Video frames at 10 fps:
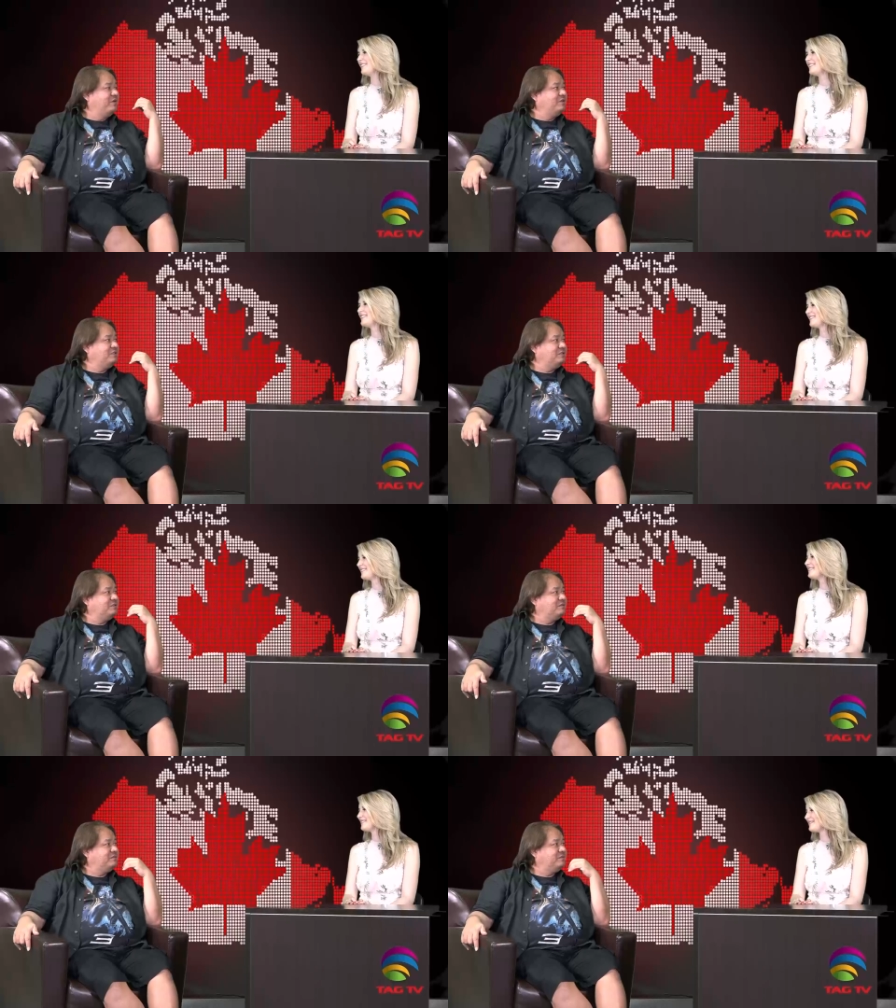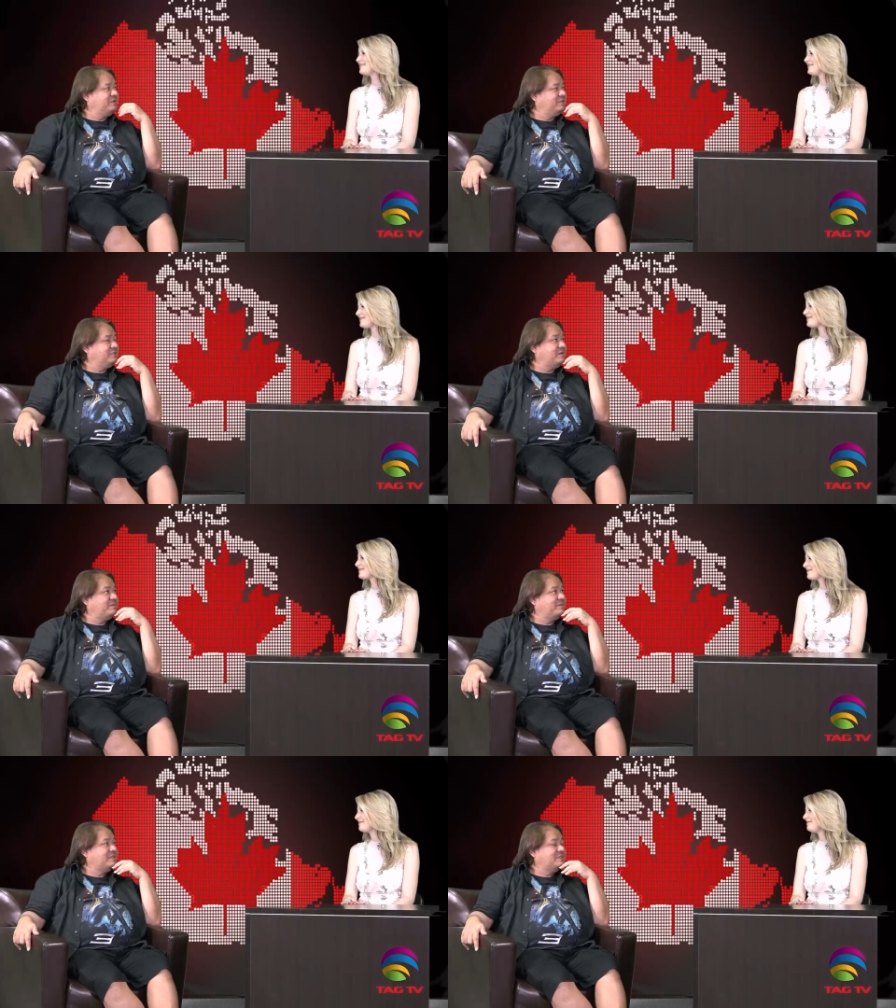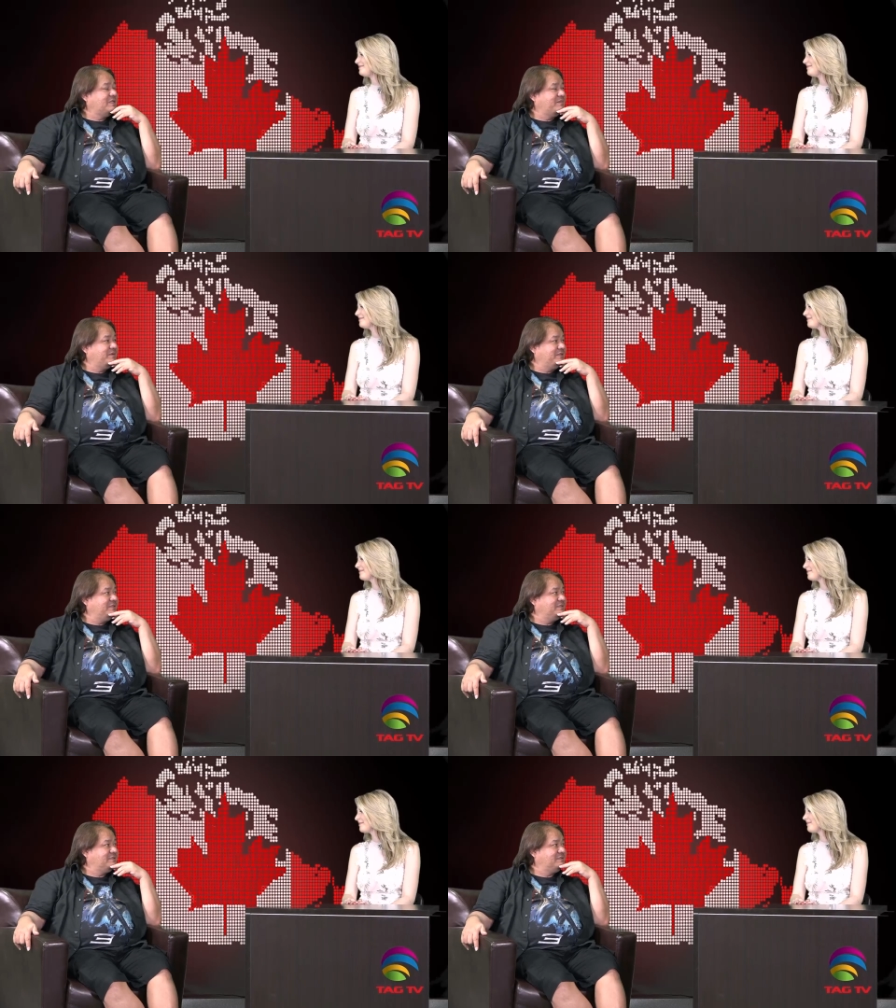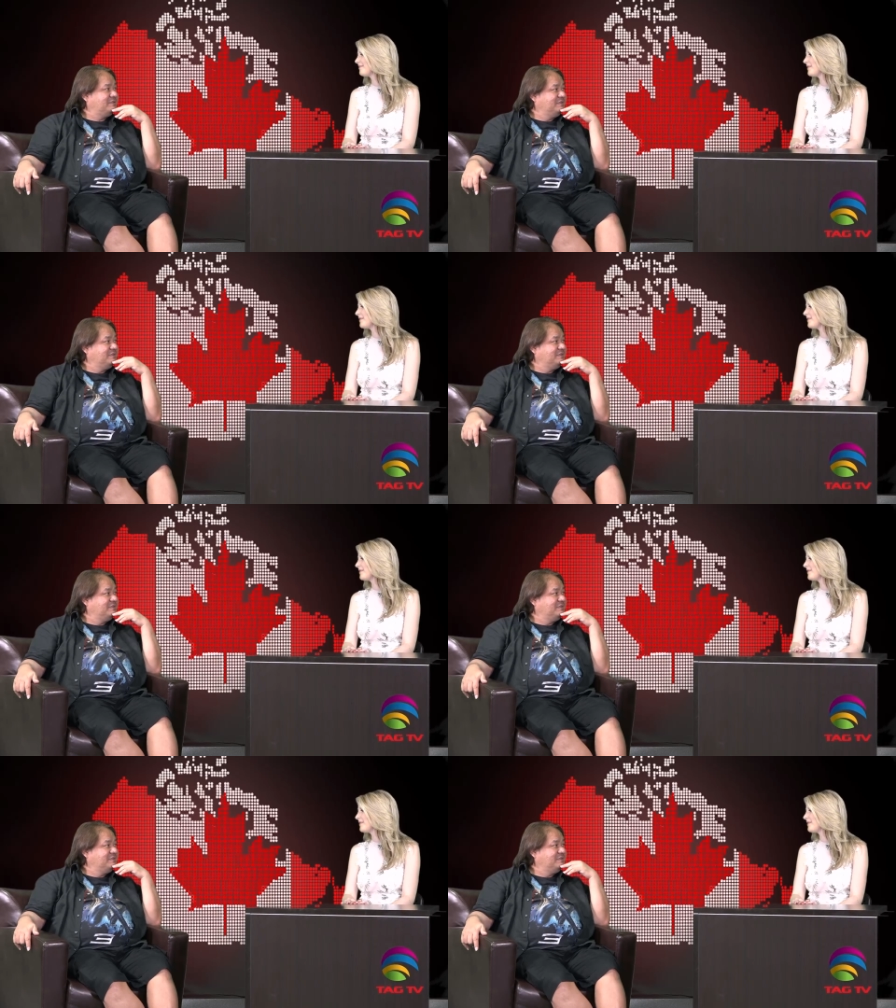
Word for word: the photo shoot for some of the celebrities.